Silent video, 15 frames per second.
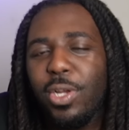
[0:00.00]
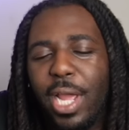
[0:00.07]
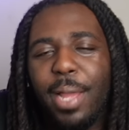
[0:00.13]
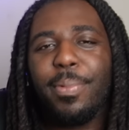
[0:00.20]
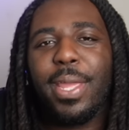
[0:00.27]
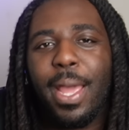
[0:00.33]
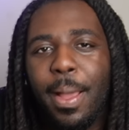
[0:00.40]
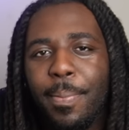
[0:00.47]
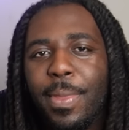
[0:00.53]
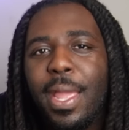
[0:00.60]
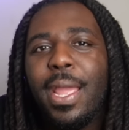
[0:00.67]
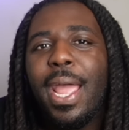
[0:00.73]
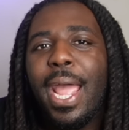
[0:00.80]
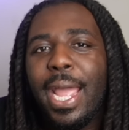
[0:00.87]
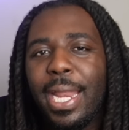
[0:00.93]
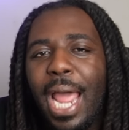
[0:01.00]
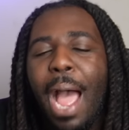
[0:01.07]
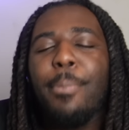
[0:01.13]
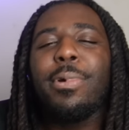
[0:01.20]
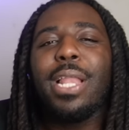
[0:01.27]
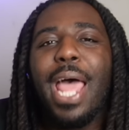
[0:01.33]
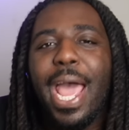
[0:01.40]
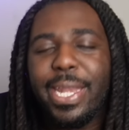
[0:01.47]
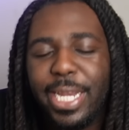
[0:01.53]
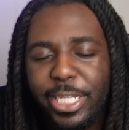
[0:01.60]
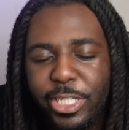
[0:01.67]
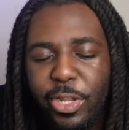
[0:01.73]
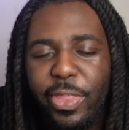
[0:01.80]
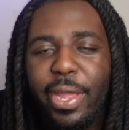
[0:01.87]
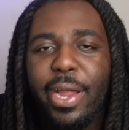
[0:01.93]
Yep, yeah, I'm glad that
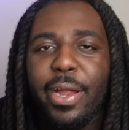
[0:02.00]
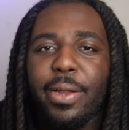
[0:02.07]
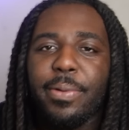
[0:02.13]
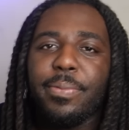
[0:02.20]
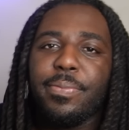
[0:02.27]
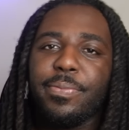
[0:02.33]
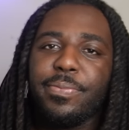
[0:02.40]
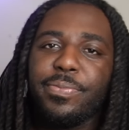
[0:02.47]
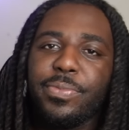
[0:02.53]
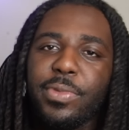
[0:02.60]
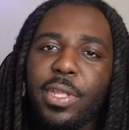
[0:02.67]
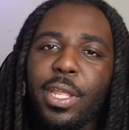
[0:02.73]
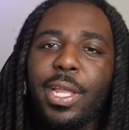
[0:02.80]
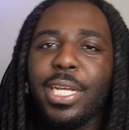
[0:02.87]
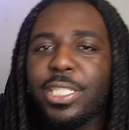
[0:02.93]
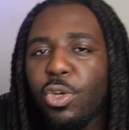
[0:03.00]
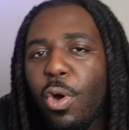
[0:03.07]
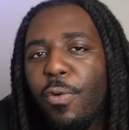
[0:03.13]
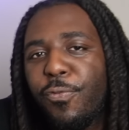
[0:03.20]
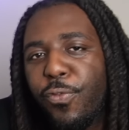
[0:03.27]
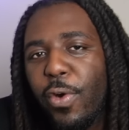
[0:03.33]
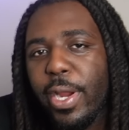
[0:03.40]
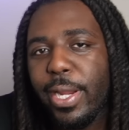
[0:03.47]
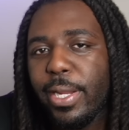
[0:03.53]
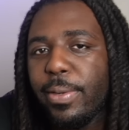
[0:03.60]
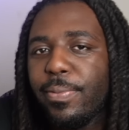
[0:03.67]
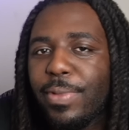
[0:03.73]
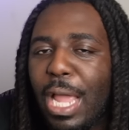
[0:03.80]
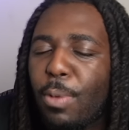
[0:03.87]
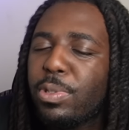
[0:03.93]
you're there, cause you a freak.
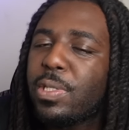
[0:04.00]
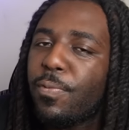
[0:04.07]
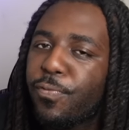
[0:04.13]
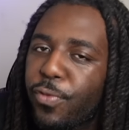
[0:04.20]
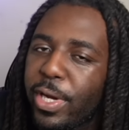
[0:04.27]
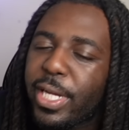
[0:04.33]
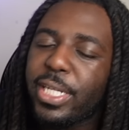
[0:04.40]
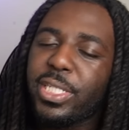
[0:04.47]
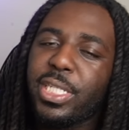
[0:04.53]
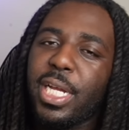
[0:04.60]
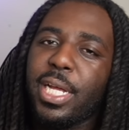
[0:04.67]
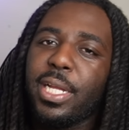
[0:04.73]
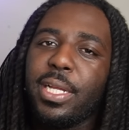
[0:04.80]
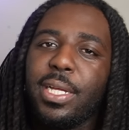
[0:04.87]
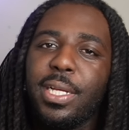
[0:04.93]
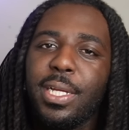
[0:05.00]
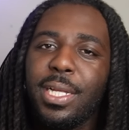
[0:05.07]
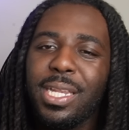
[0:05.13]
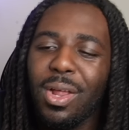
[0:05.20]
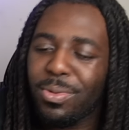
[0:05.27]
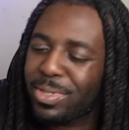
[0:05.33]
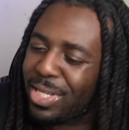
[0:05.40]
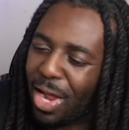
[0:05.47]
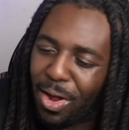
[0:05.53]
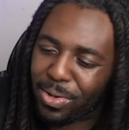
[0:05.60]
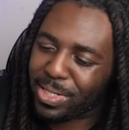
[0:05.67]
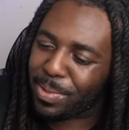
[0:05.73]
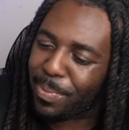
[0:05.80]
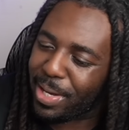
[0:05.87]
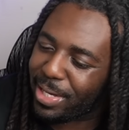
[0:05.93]
That was some freaky shit. Don't talk to me.